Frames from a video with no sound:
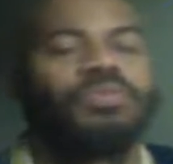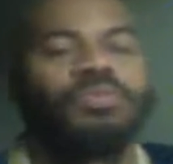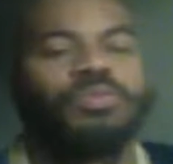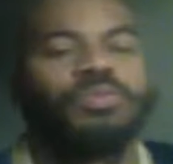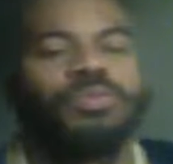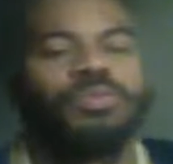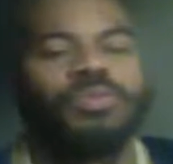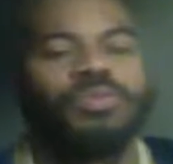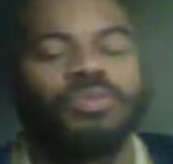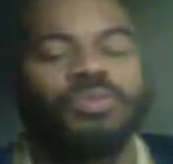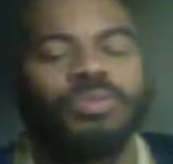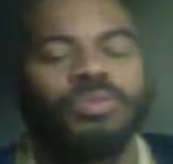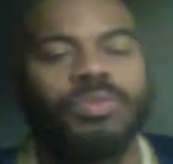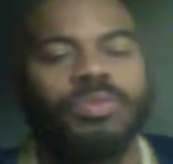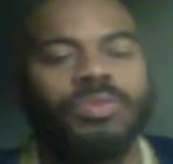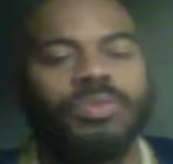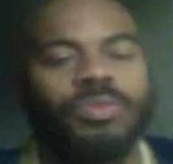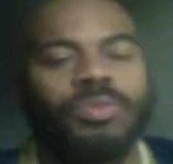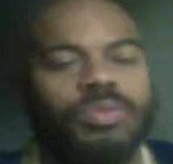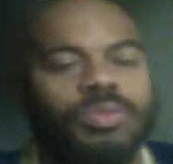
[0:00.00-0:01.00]

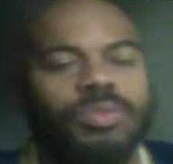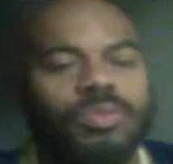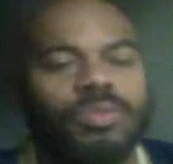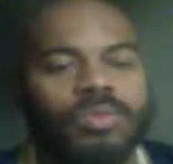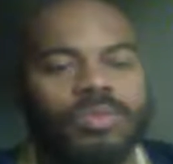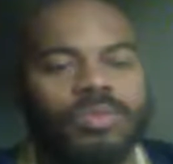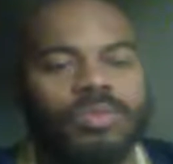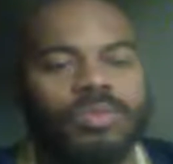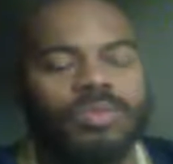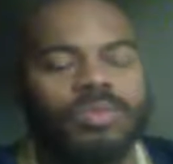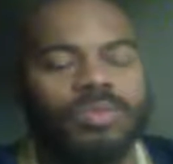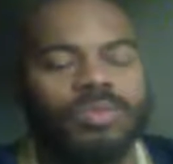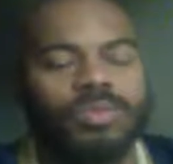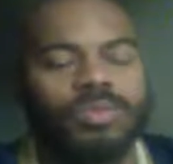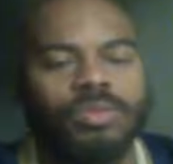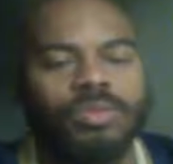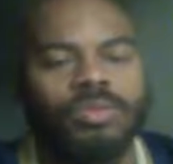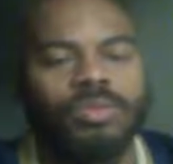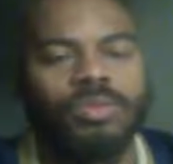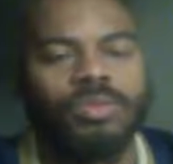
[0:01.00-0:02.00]

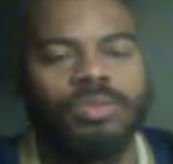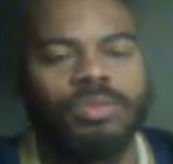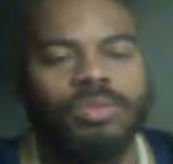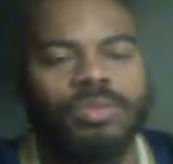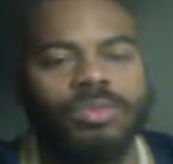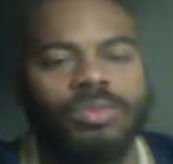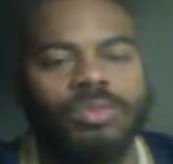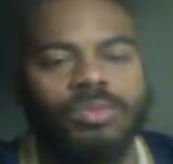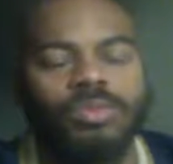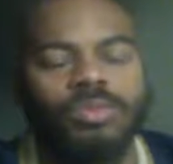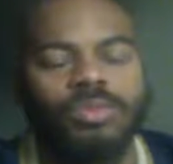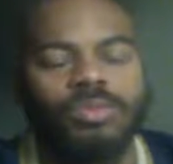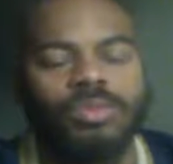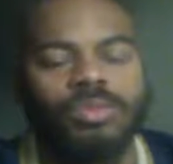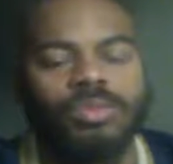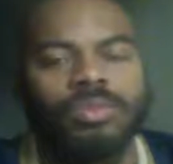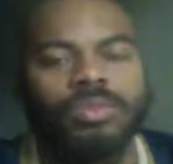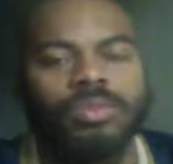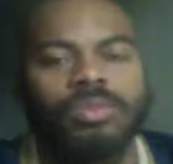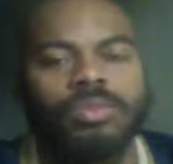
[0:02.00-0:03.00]

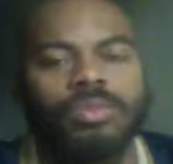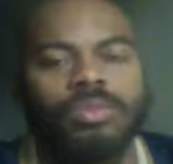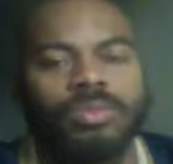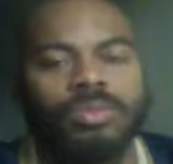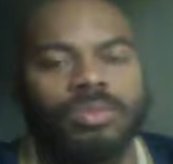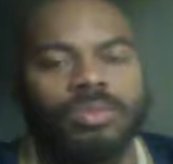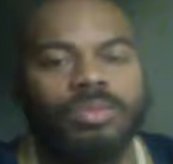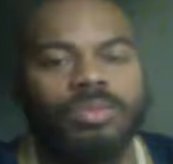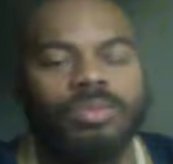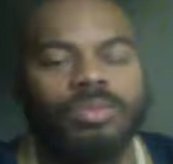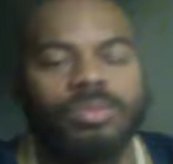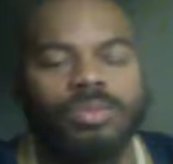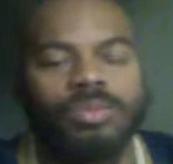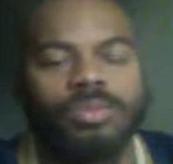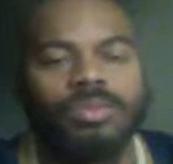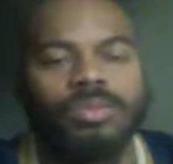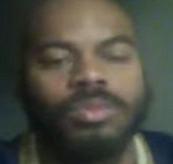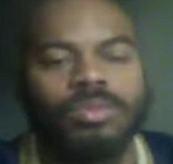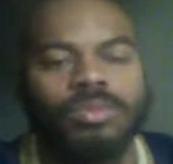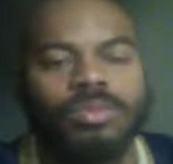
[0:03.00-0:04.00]

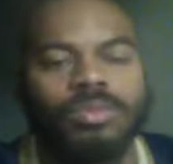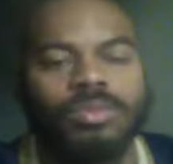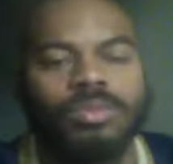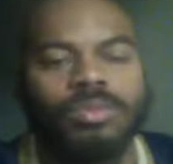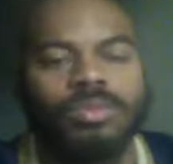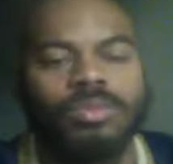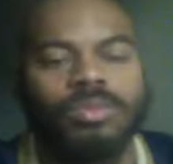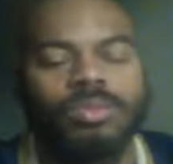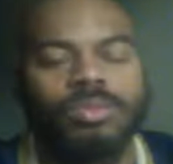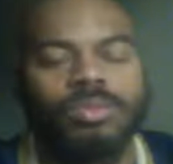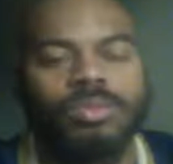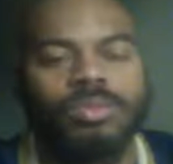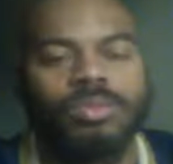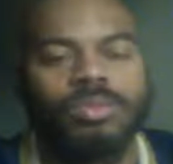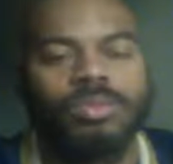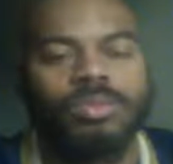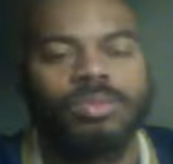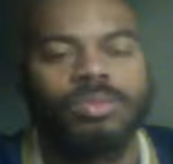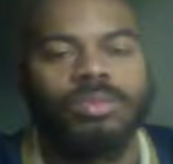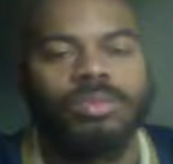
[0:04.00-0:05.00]

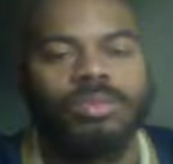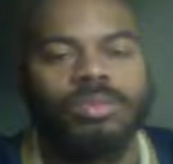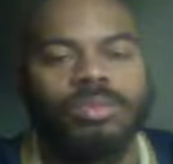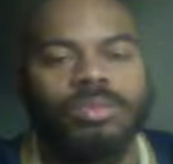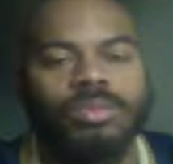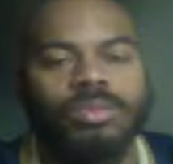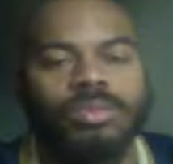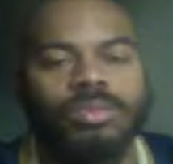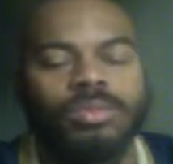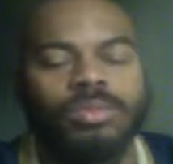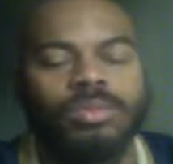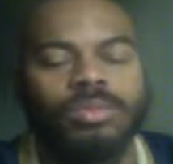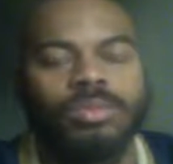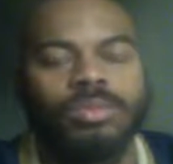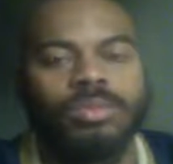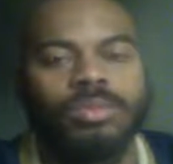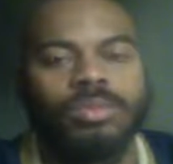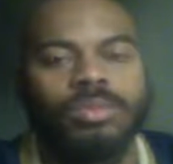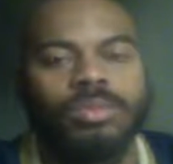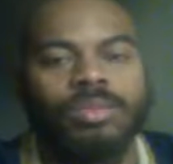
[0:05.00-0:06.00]

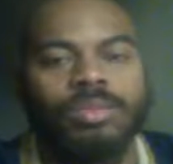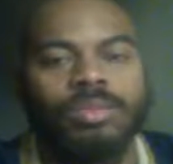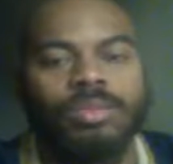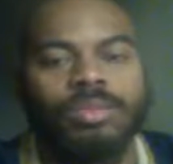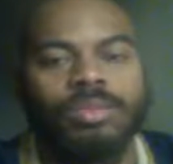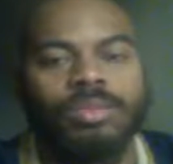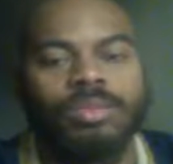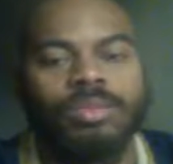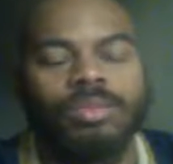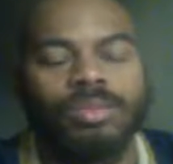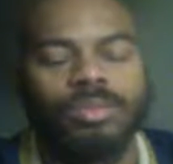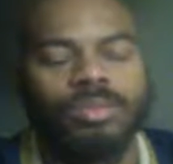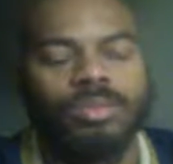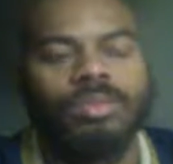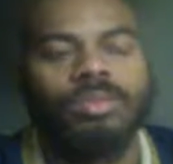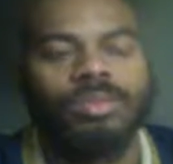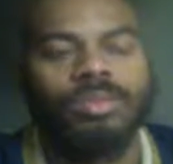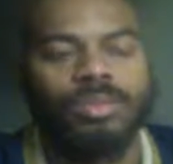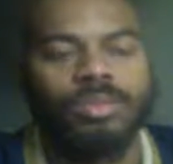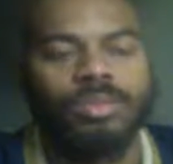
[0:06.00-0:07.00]

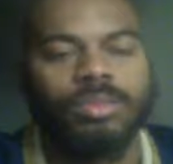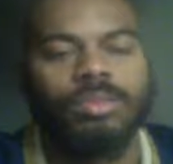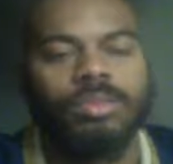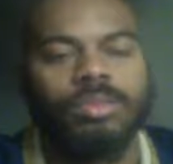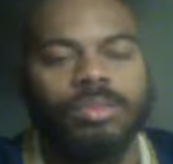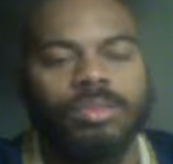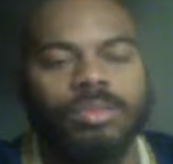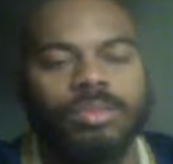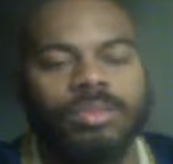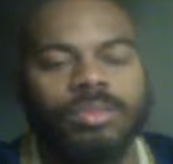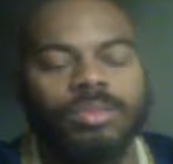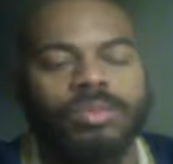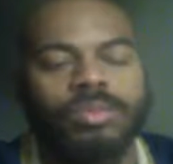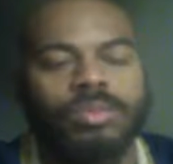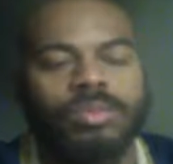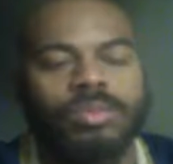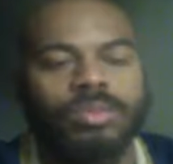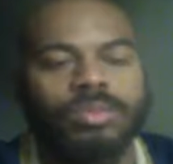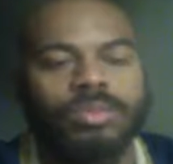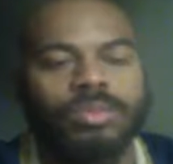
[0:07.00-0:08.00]
The person shown says nothing.